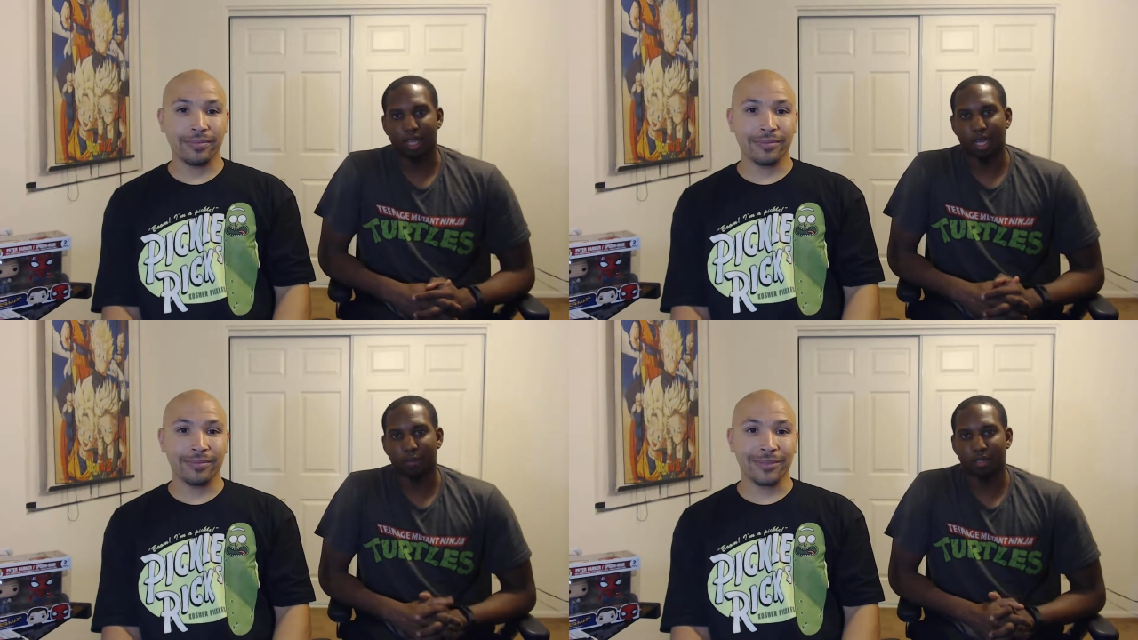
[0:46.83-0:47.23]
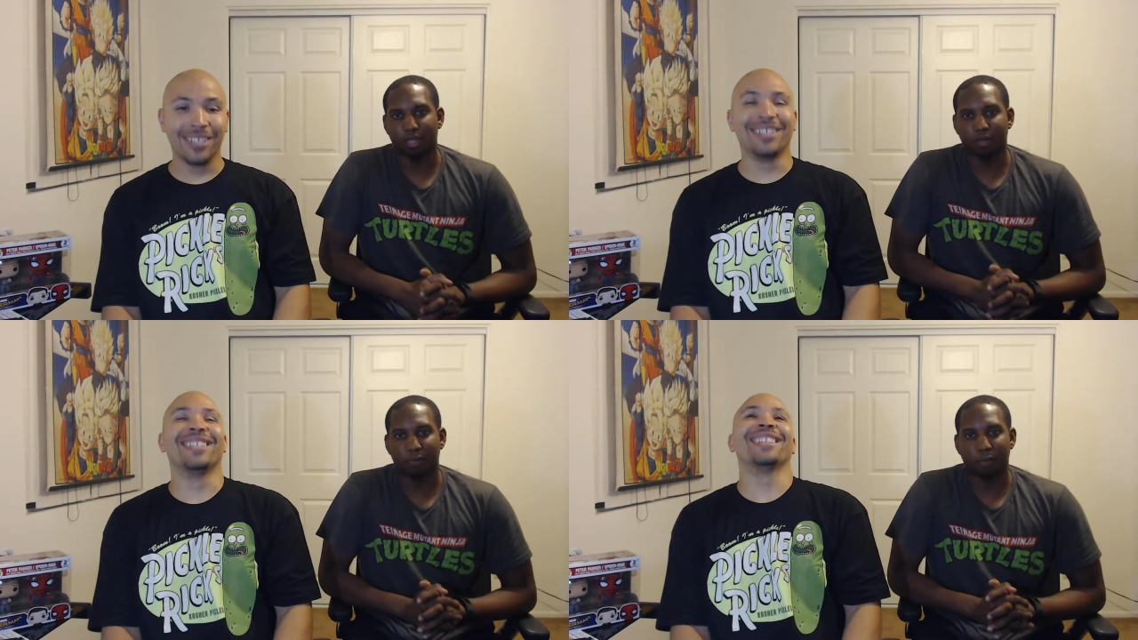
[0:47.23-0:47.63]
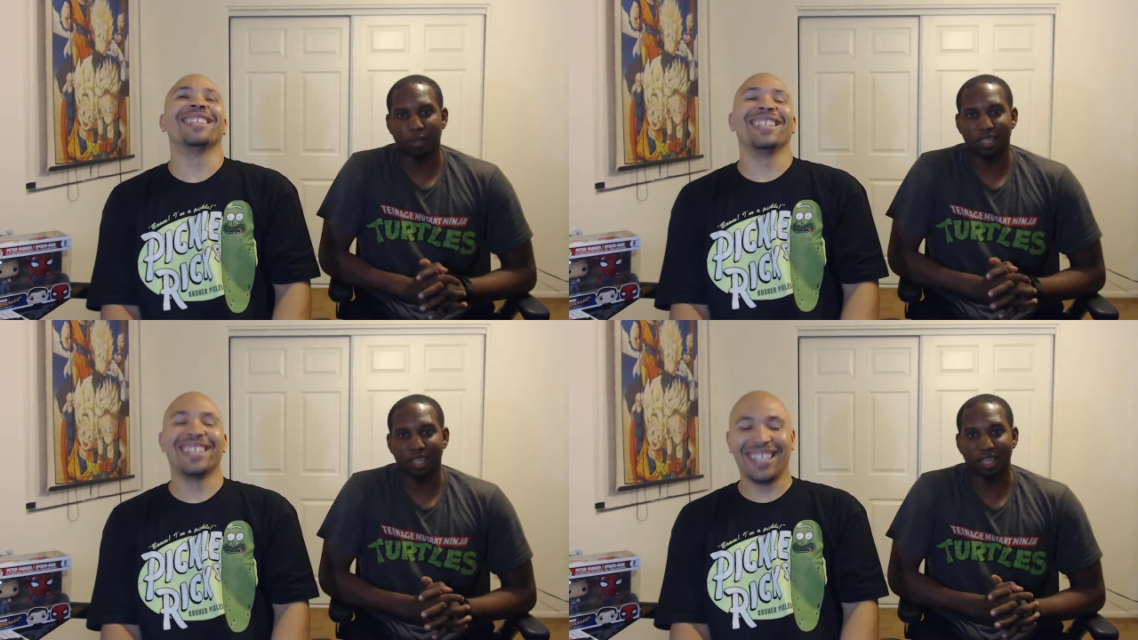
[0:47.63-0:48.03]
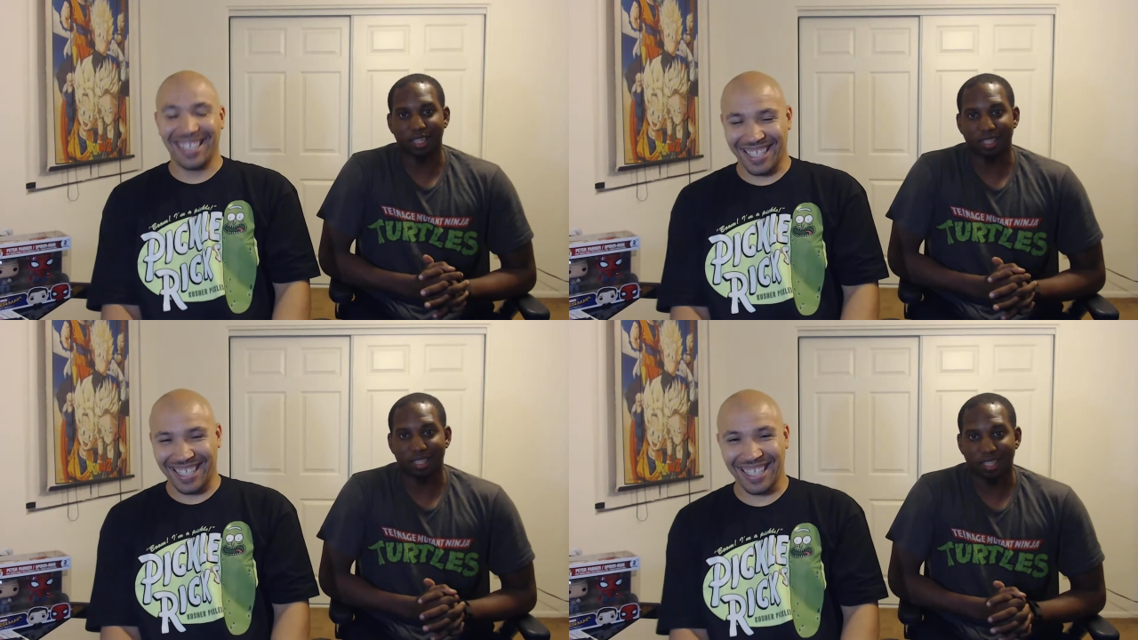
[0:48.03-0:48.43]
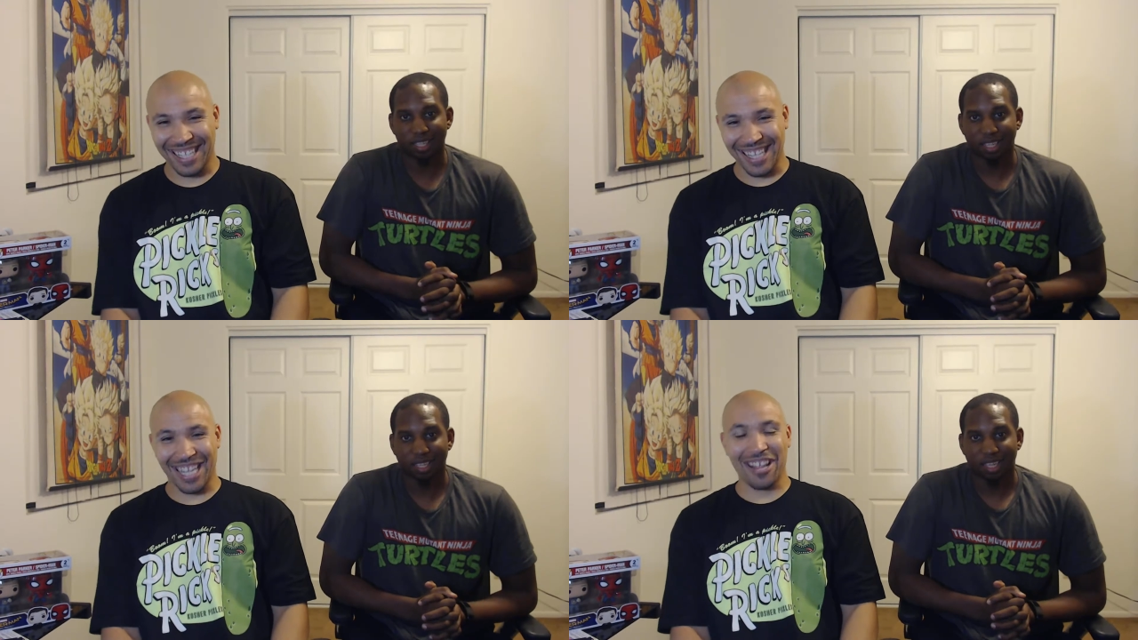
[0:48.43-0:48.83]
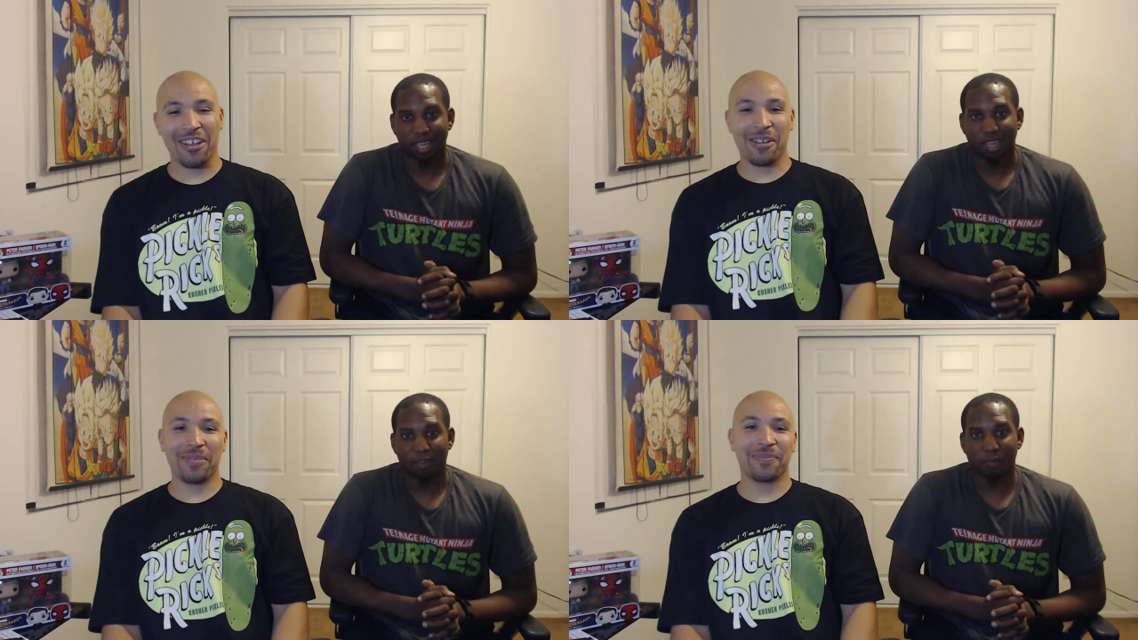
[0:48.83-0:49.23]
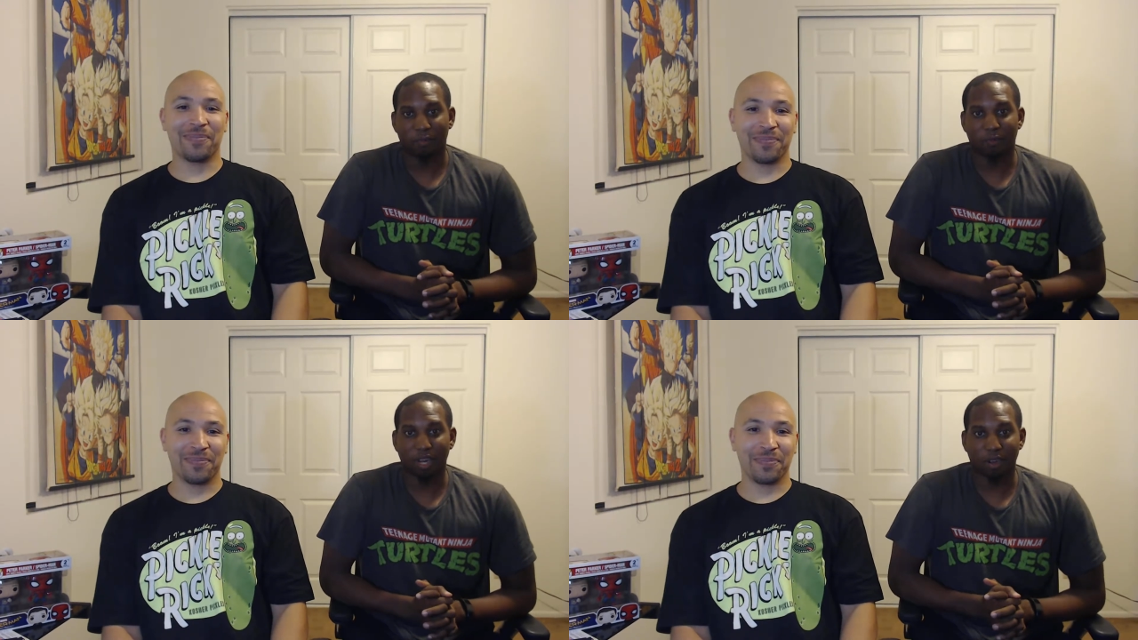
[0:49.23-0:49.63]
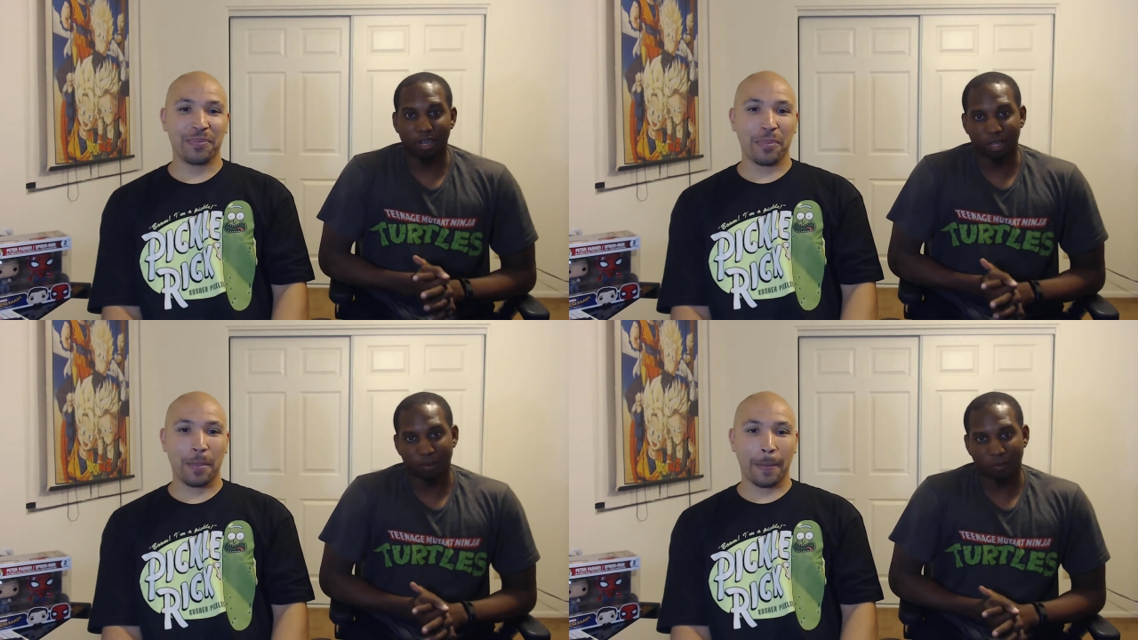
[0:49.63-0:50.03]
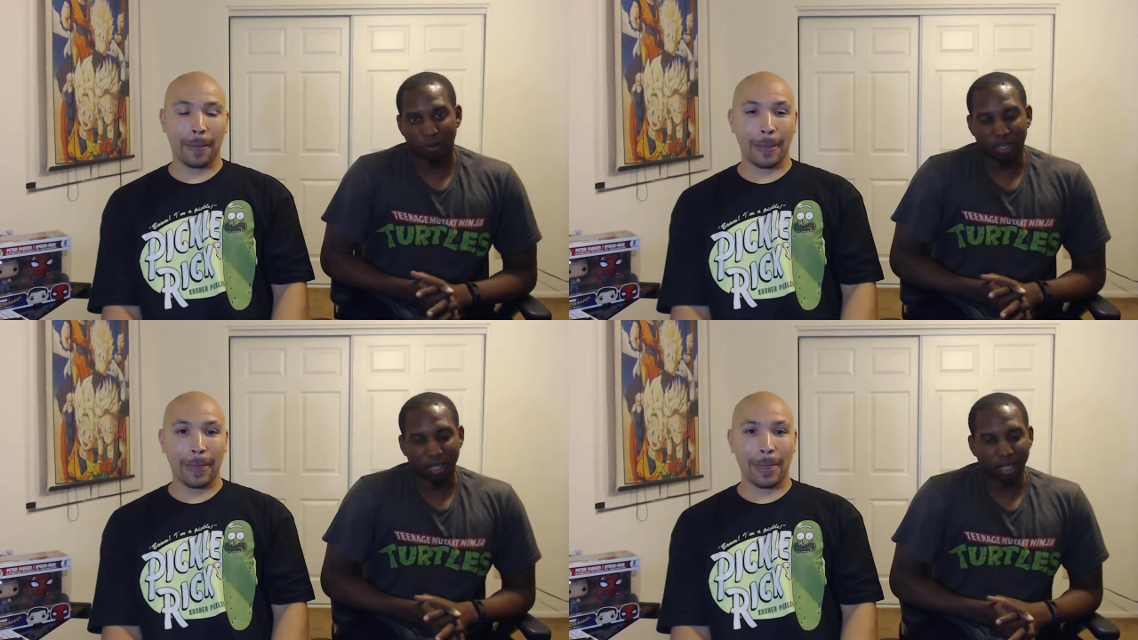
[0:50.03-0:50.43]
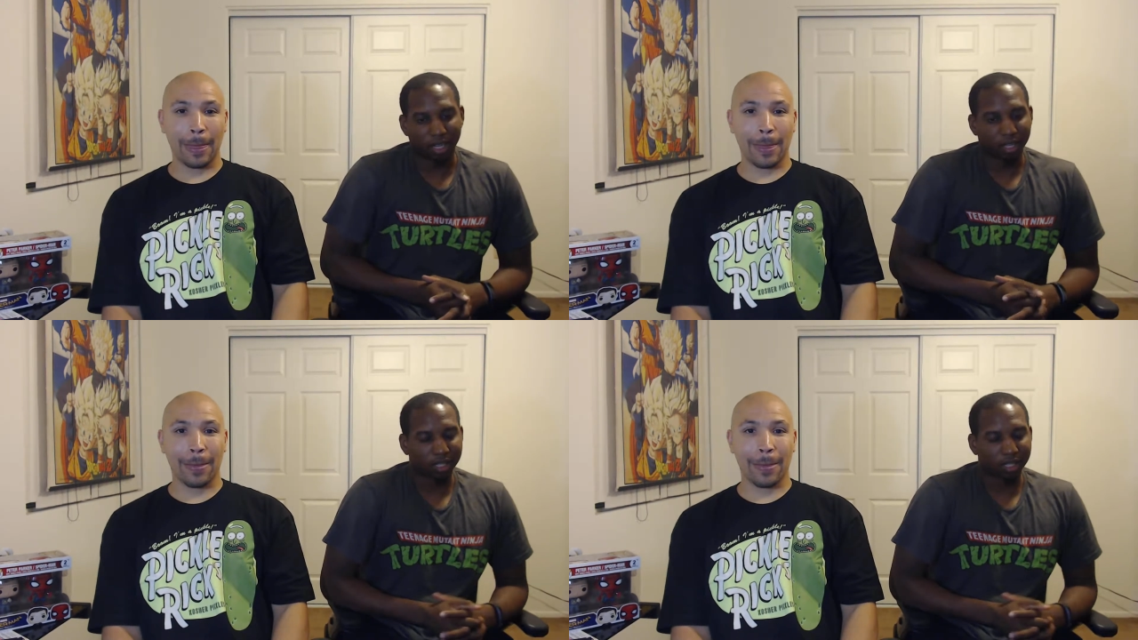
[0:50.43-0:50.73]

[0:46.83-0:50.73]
Speaker 1: I was looking forward to it. Very looking forward to it.